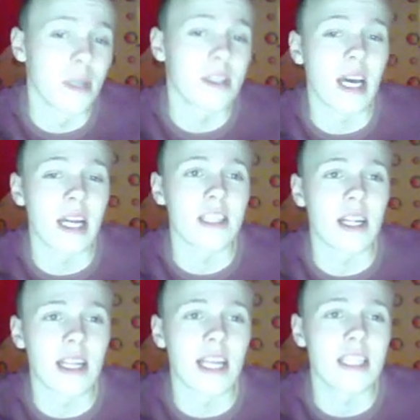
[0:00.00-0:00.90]
But I
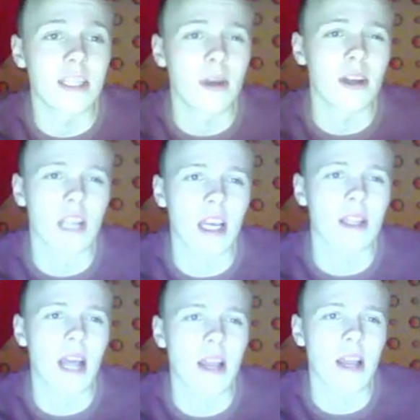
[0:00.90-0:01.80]
decided against it because
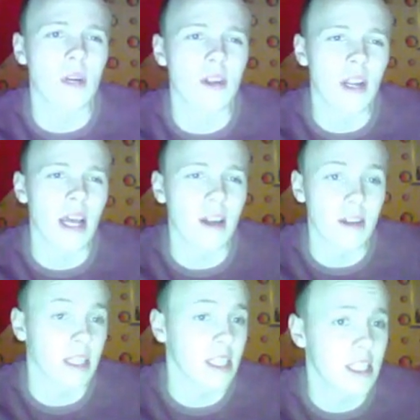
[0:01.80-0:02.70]
I do want to rely
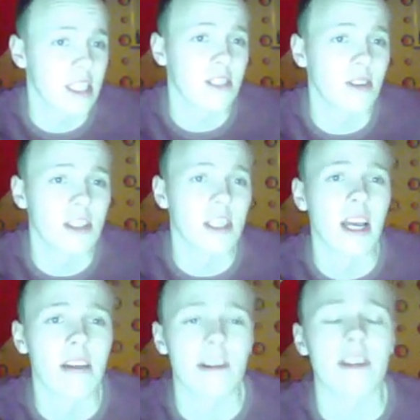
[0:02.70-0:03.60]
on this
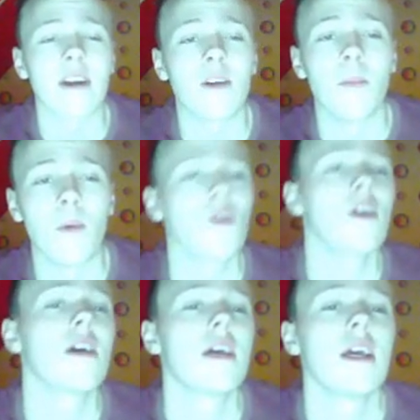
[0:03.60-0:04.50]
strategy I have right now
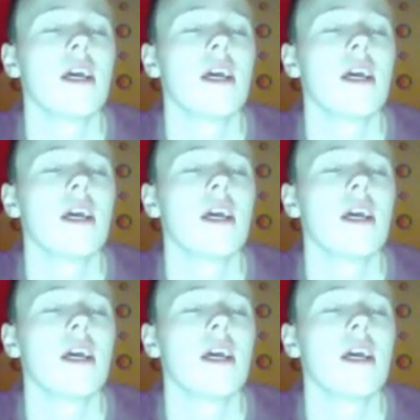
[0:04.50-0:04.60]
more.